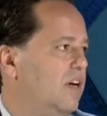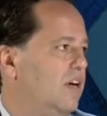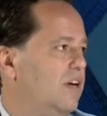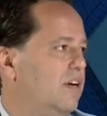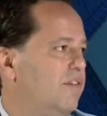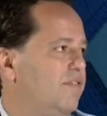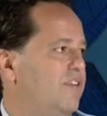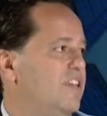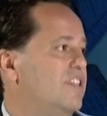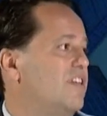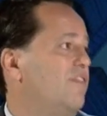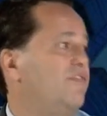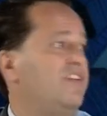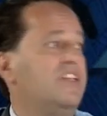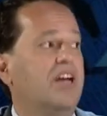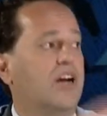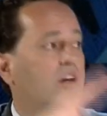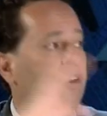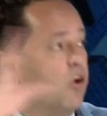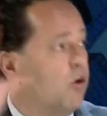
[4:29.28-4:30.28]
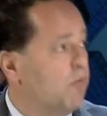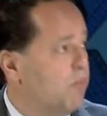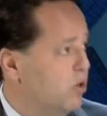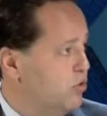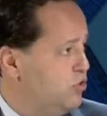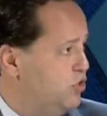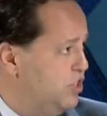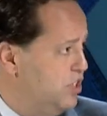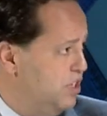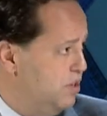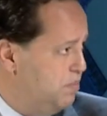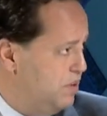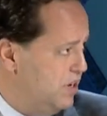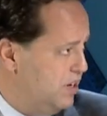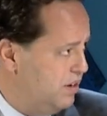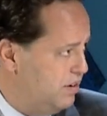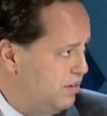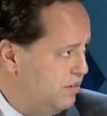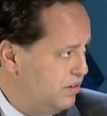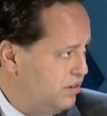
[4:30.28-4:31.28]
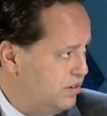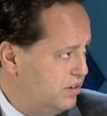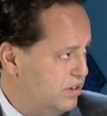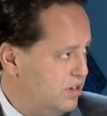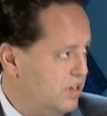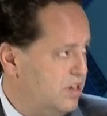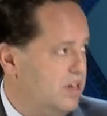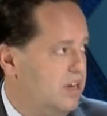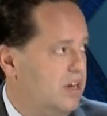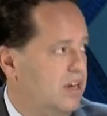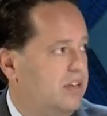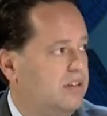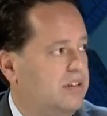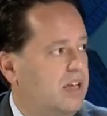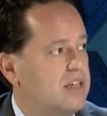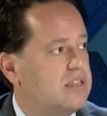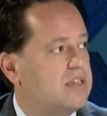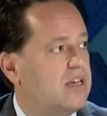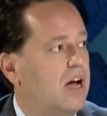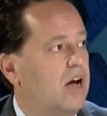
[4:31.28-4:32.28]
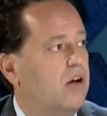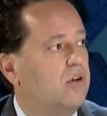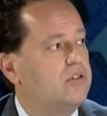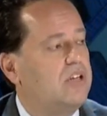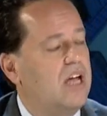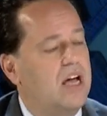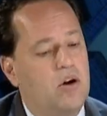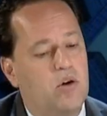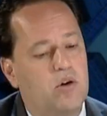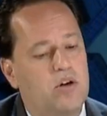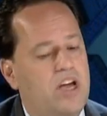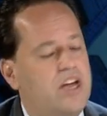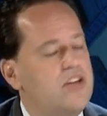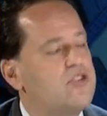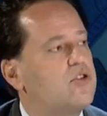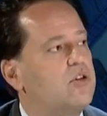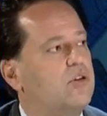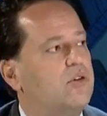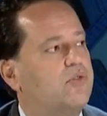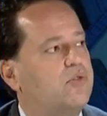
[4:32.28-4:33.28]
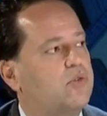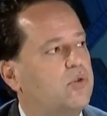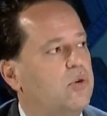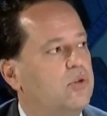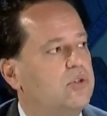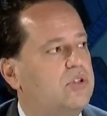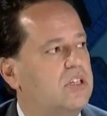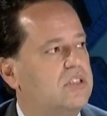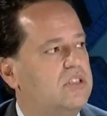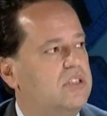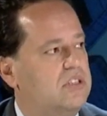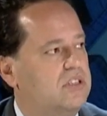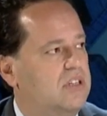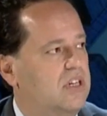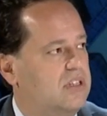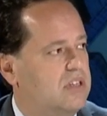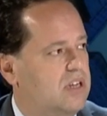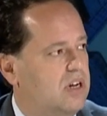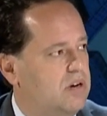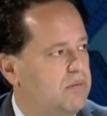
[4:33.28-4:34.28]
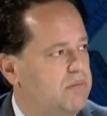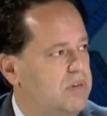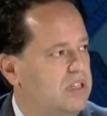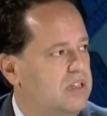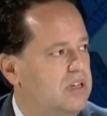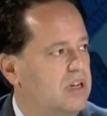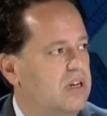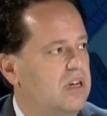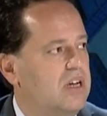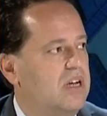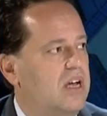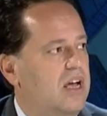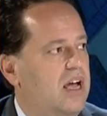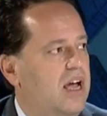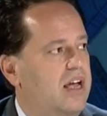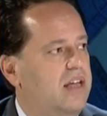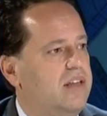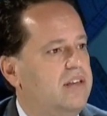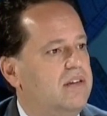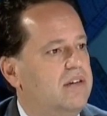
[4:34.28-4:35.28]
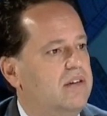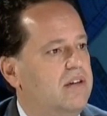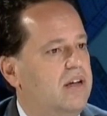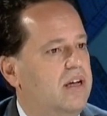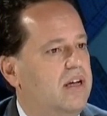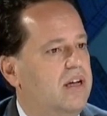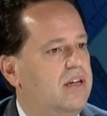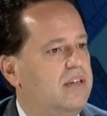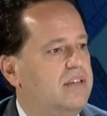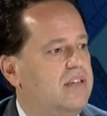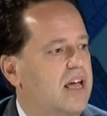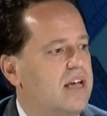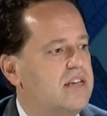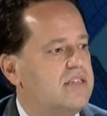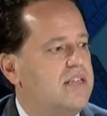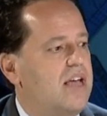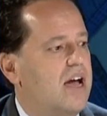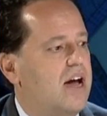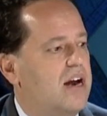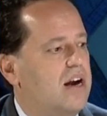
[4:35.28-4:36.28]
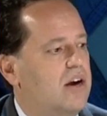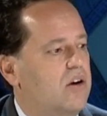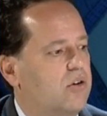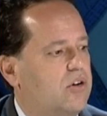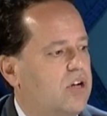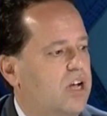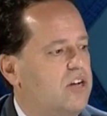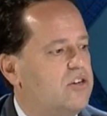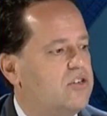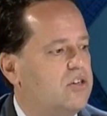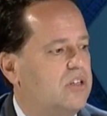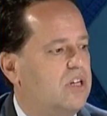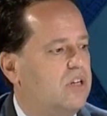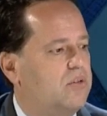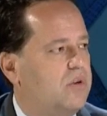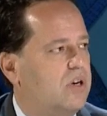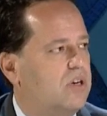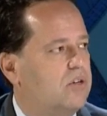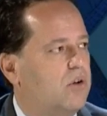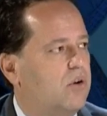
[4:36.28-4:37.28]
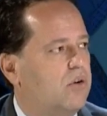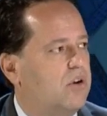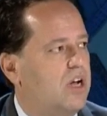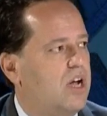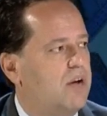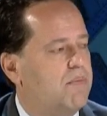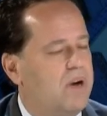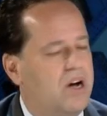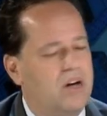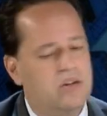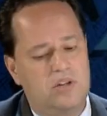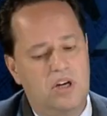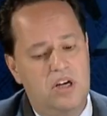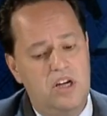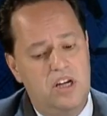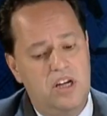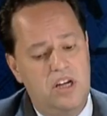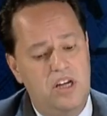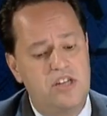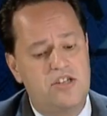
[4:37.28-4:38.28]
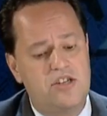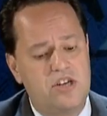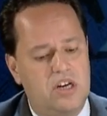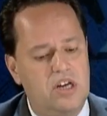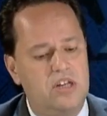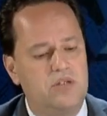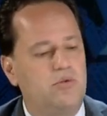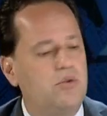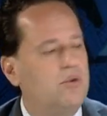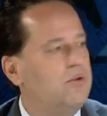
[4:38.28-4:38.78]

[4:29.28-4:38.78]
vis-à-vis the global GDP. And that's how the allocation of quotas is determined. And the SDR allocation that we are talking about, each country will